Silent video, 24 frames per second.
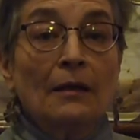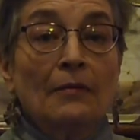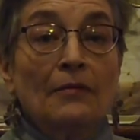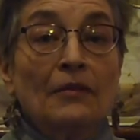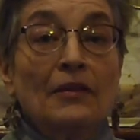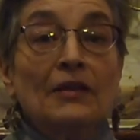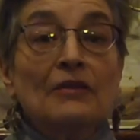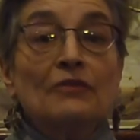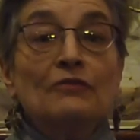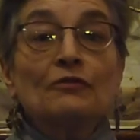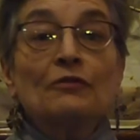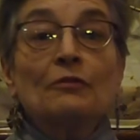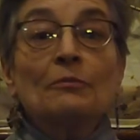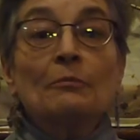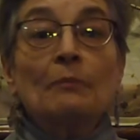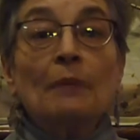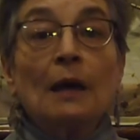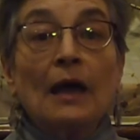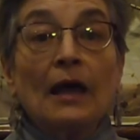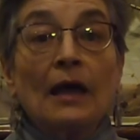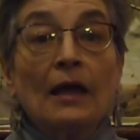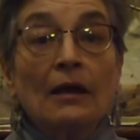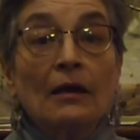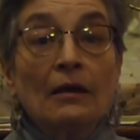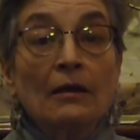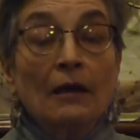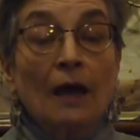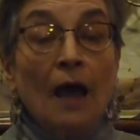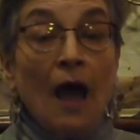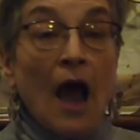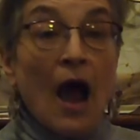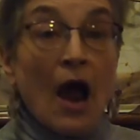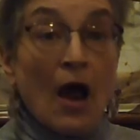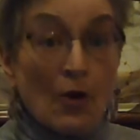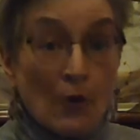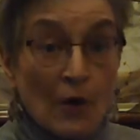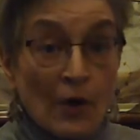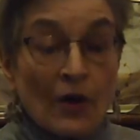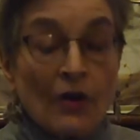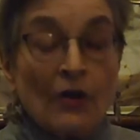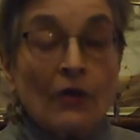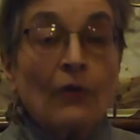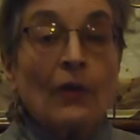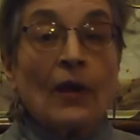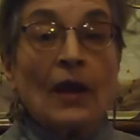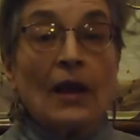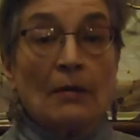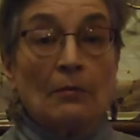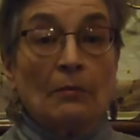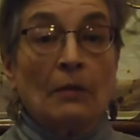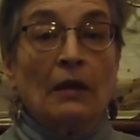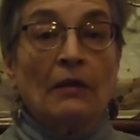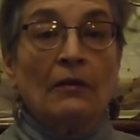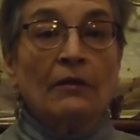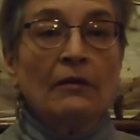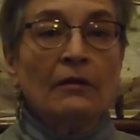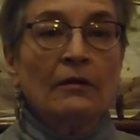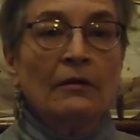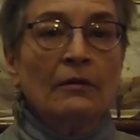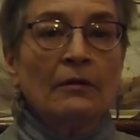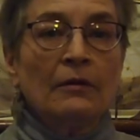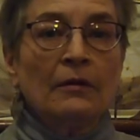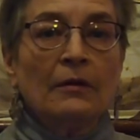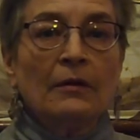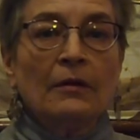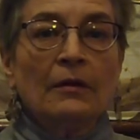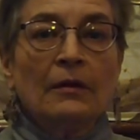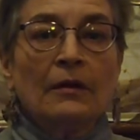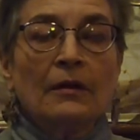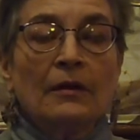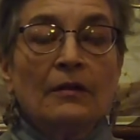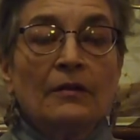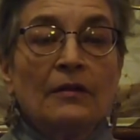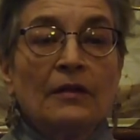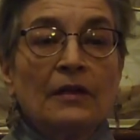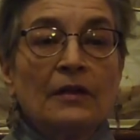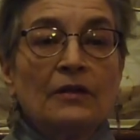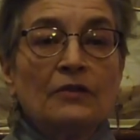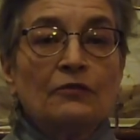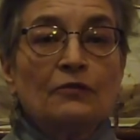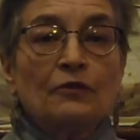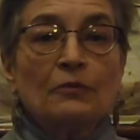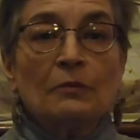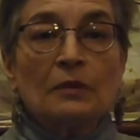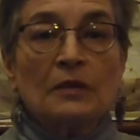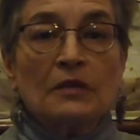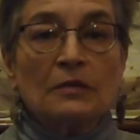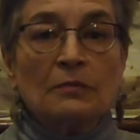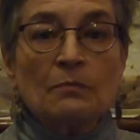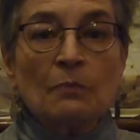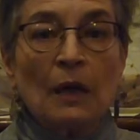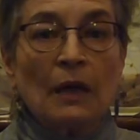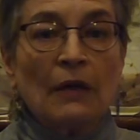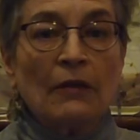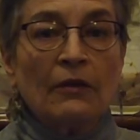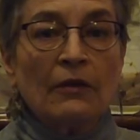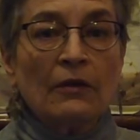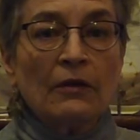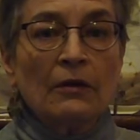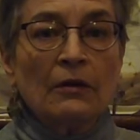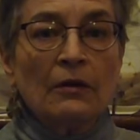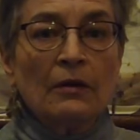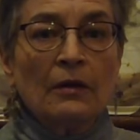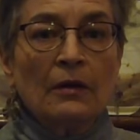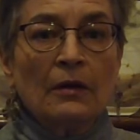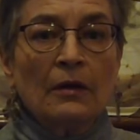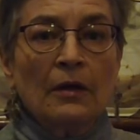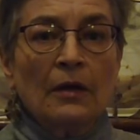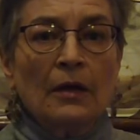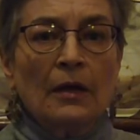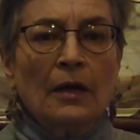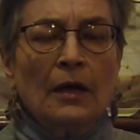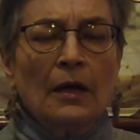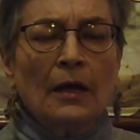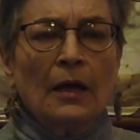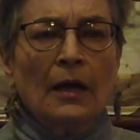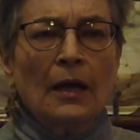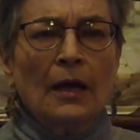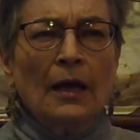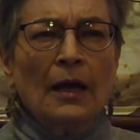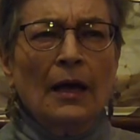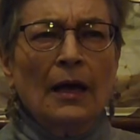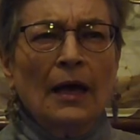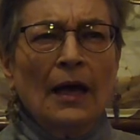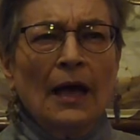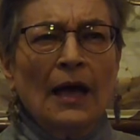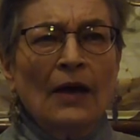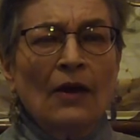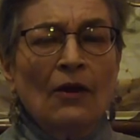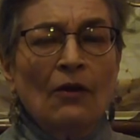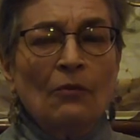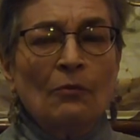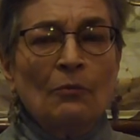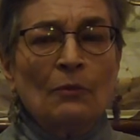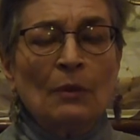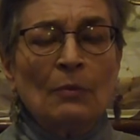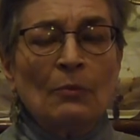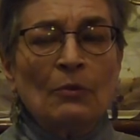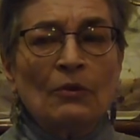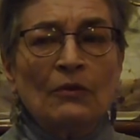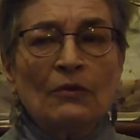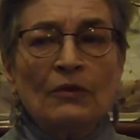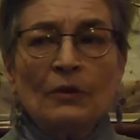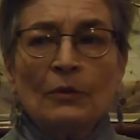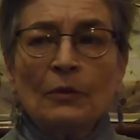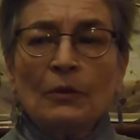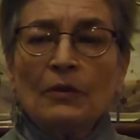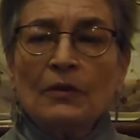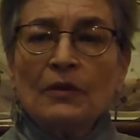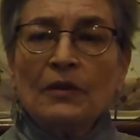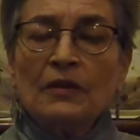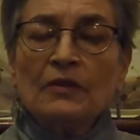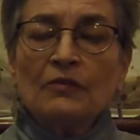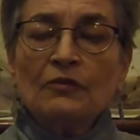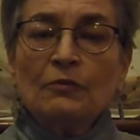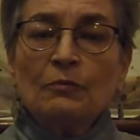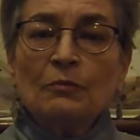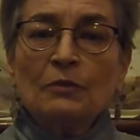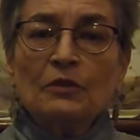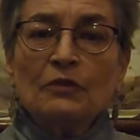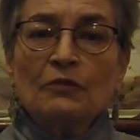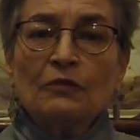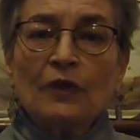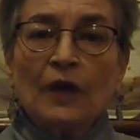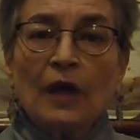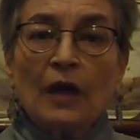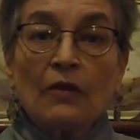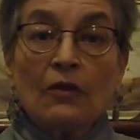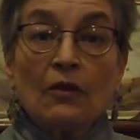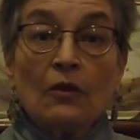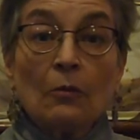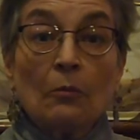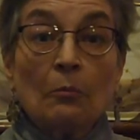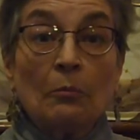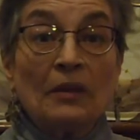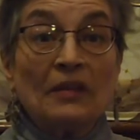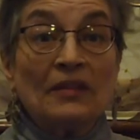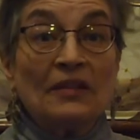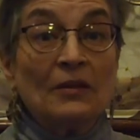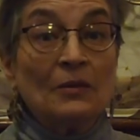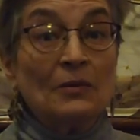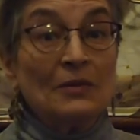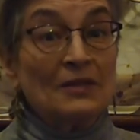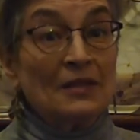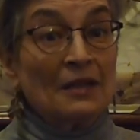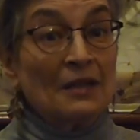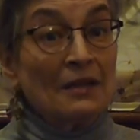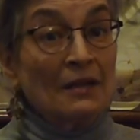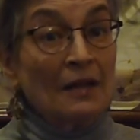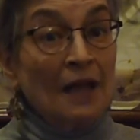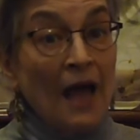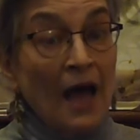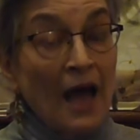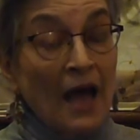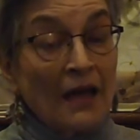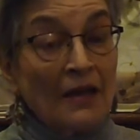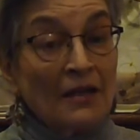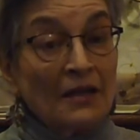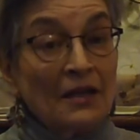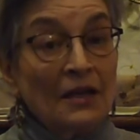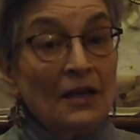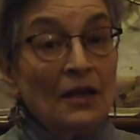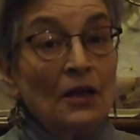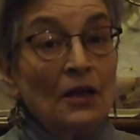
Things from our grandmother, things from his mother. I don't remember if there were things from his father, but there was a lot